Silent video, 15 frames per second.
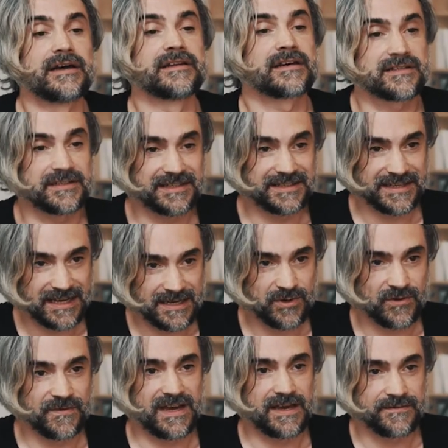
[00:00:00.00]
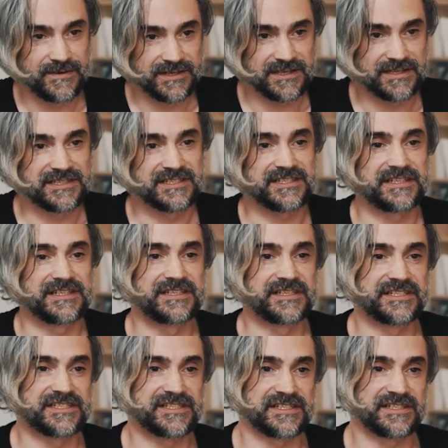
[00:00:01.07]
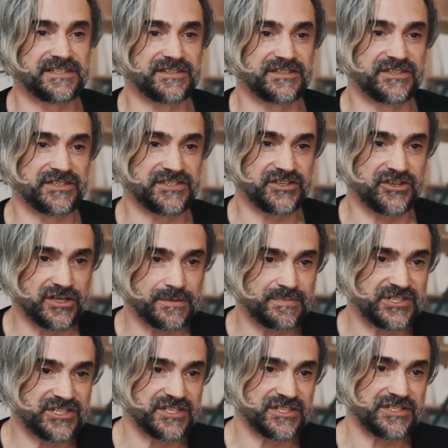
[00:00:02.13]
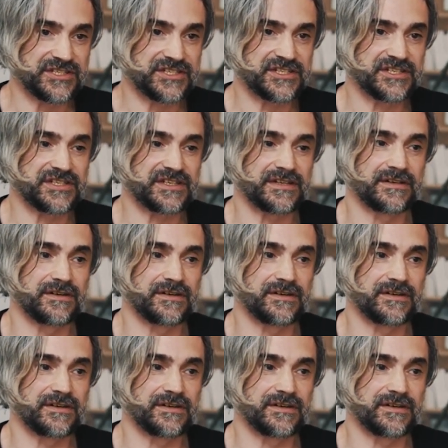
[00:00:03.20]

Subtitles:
Another type of evidence is descriptions